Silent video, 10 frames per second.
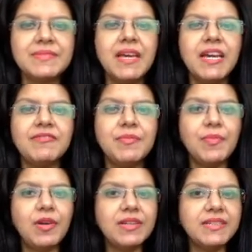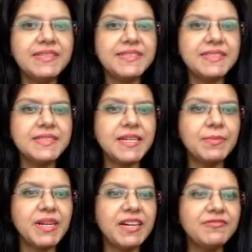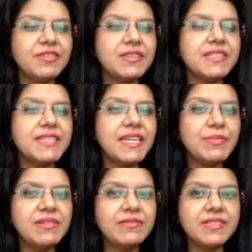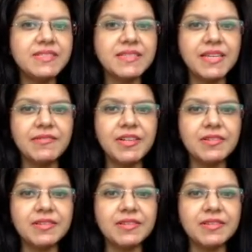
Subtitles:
If you plot a distance time graph for the table which is given on the